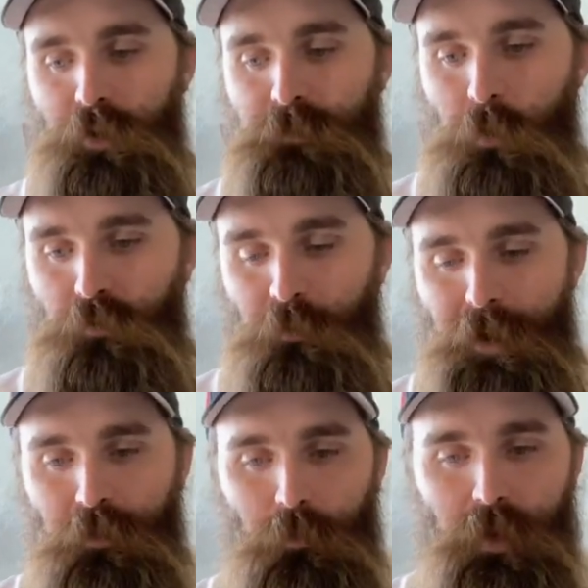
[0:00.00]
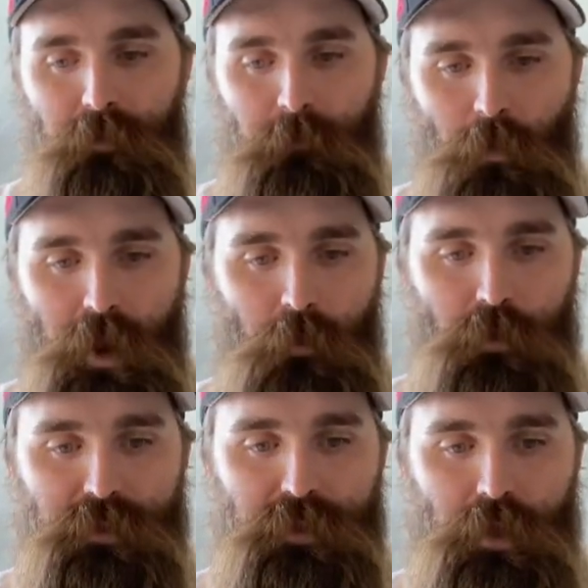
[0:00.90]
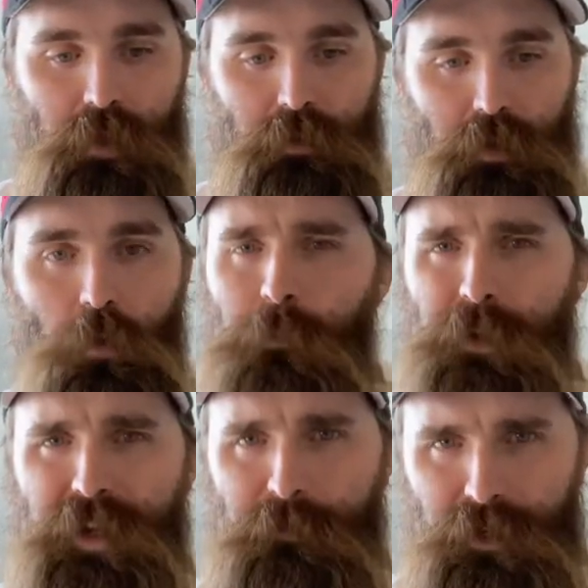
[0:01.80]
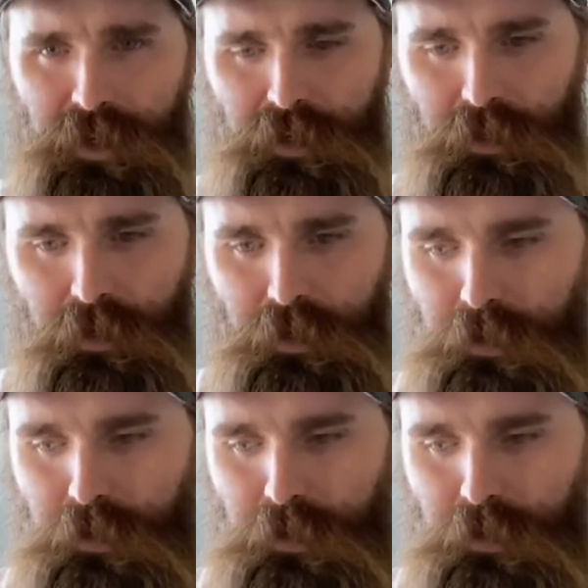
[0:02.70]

smoked for about 3 to 4 hours on low to medium heat.